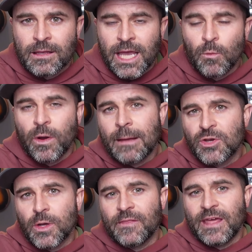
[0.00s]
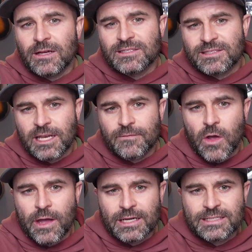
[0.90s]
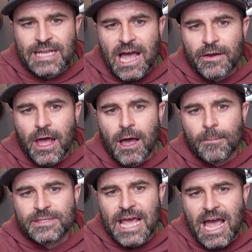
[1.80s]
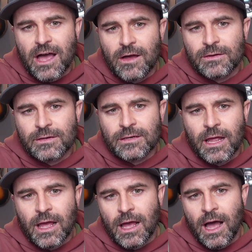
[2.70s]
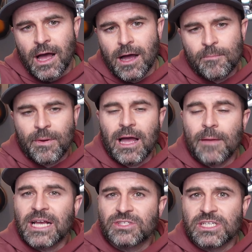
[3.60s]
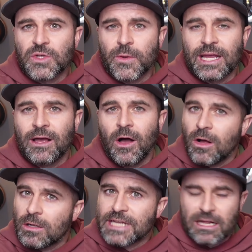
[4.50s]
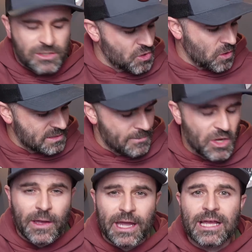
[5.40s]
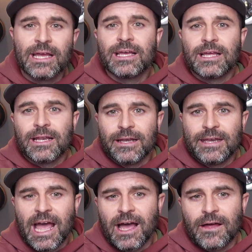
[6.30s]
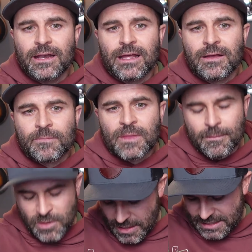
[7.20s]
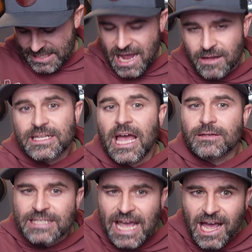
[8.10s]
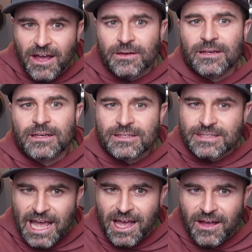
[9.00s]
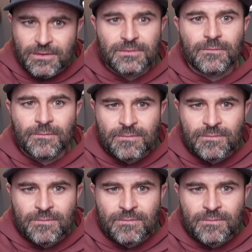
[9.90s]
And what I'm doing there is instead of going down, up, I'm actually doing all downstrokes. I'm going down, down, down, down, down, down, down,